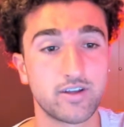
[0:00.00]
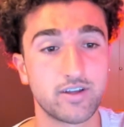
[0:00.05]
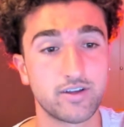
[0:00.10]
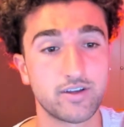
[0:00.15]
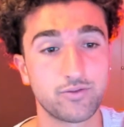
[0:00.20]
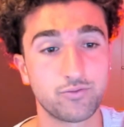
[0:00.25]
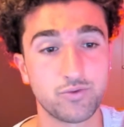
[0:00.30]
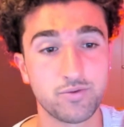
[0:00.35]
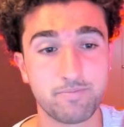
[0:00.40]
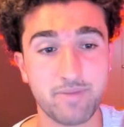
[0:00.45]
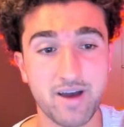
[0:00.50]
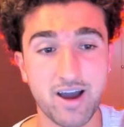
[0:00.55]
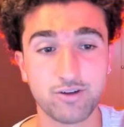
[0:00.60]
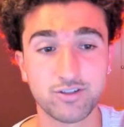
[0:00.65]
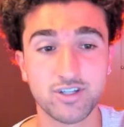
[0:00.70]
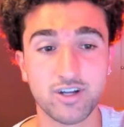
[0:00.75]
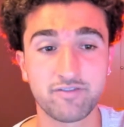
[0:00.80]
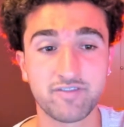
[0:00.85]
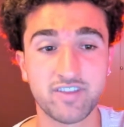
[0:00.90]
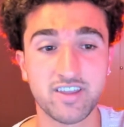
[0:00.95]
We
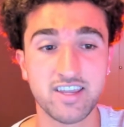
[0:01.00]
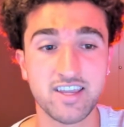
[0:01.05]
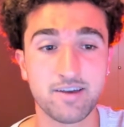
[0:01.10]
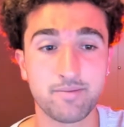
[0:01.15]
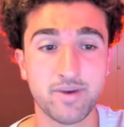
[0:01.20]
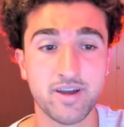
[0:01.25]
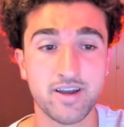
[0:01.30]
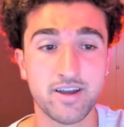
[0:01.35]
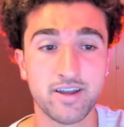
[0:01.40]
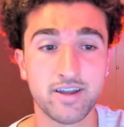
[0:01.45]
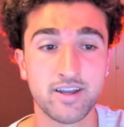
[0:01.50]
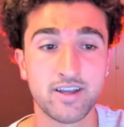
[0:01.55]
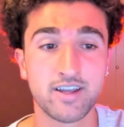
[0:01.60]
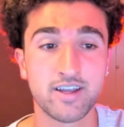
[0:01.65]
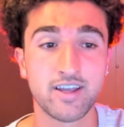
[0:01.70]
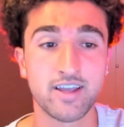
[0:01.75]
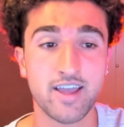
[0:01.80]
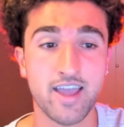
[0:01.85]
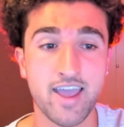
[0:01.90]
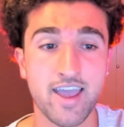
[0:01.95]
bounced off the EMA,
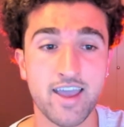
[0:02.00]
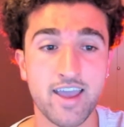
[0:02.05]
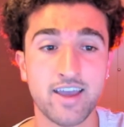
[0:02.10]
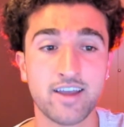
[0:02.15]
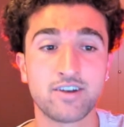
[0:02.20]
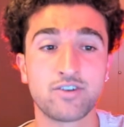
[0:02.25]
and